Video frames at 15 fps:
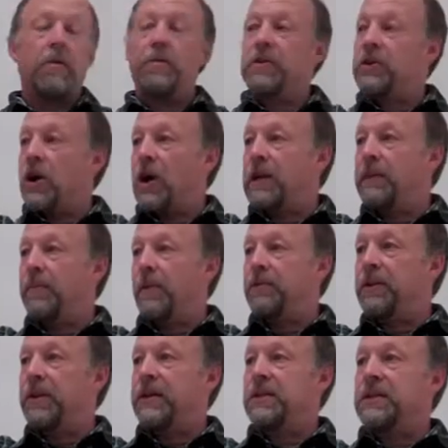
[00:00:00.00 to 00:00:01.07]
We talked
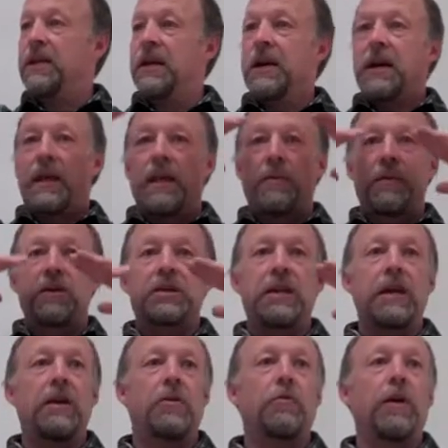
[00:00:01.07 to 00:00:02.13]
about this, and then we just
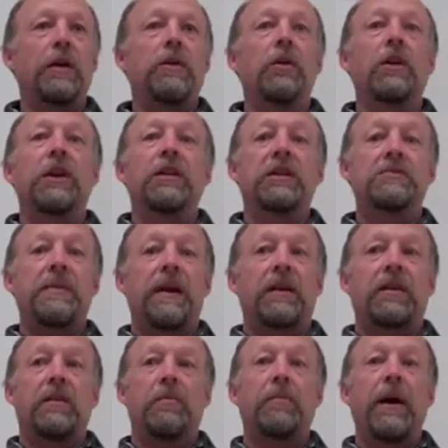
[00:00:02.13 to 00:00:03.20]
take a quick look at the
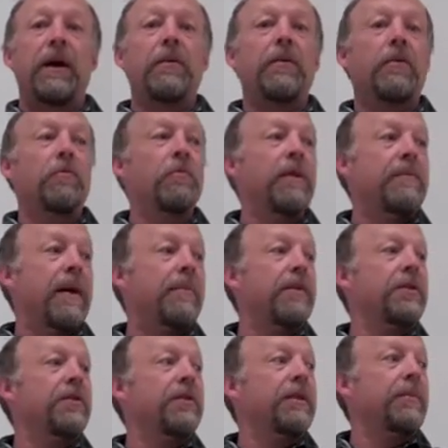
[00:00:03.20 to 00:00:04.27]
spectrum. But remember
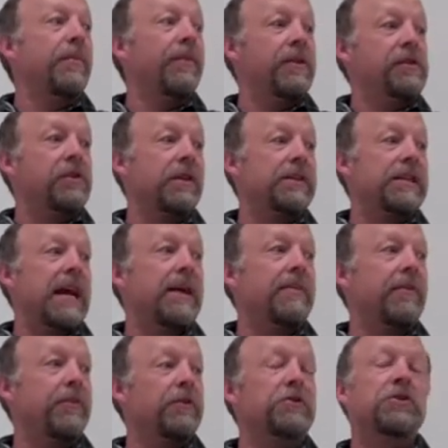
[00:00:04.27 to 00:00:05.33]
during the provincial exam,
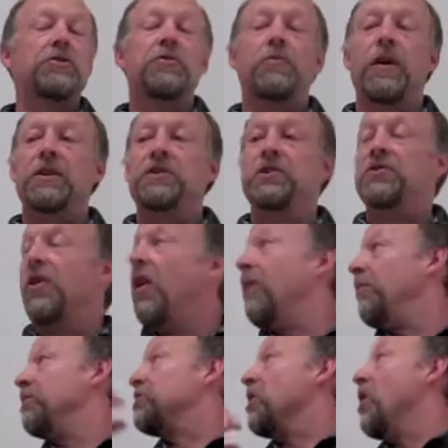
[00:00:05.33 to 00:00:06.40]
the first two questions are
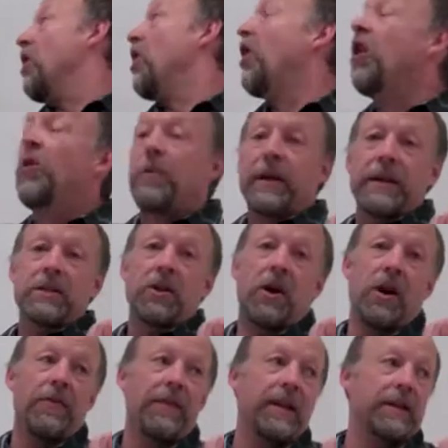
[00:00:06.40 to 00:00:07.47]
almost always
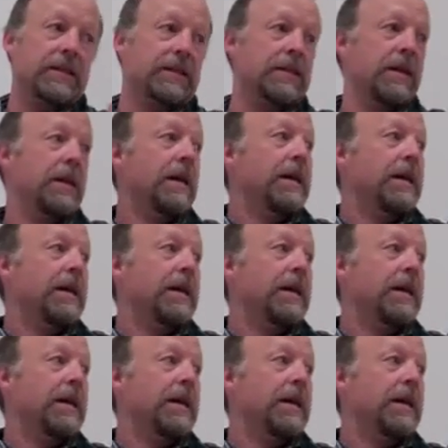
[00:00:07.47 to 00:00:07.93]
on this.